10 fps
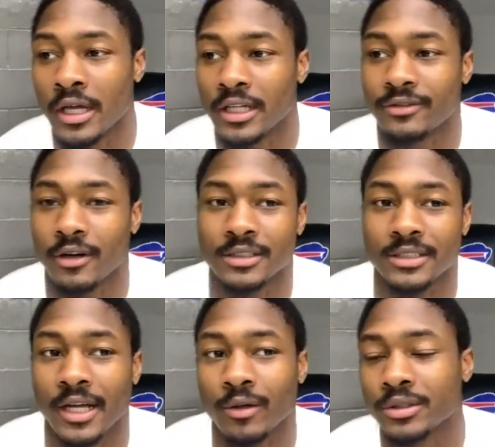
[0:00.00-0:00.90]
as far as
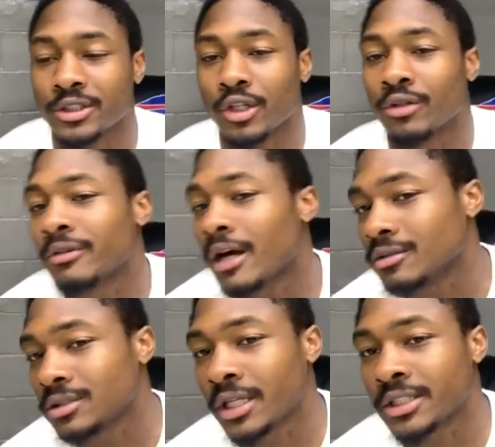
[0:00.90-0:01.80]
like when certain routes
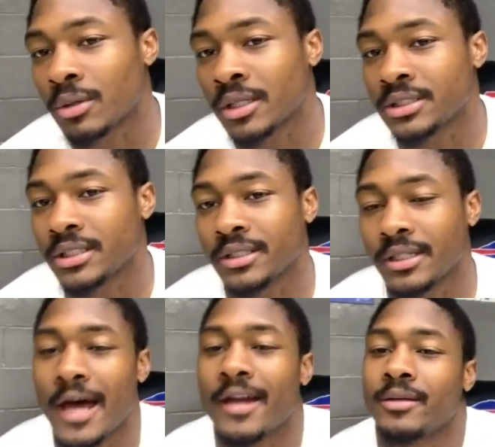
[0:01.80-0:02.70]
and X, Y, Z and
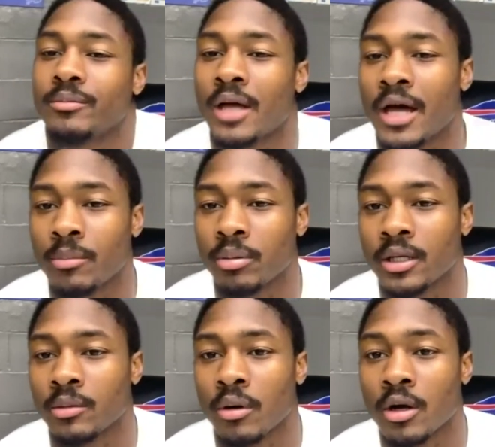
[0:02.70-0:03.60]
how they how they playing
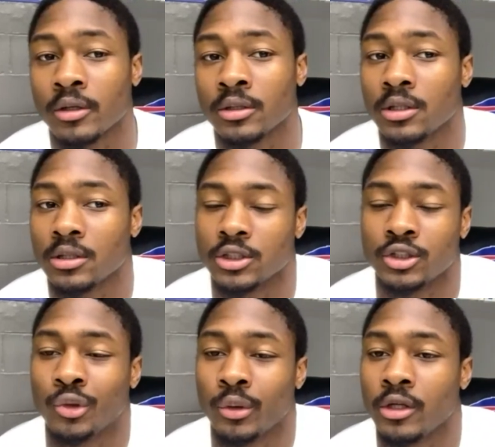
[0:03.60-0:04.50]
a part and just
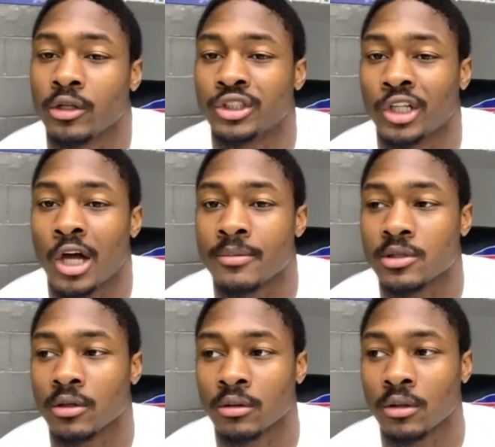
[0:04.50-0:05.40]
doing your job. So
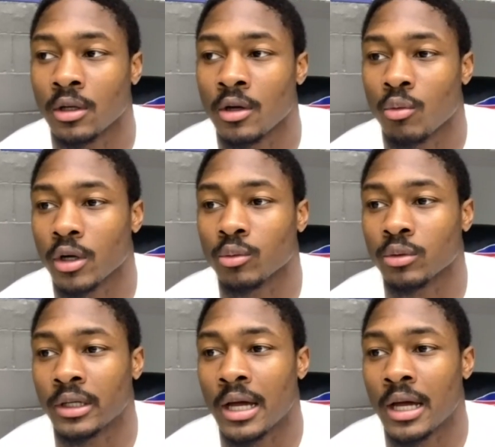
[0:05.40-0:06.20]
working with a guy like that,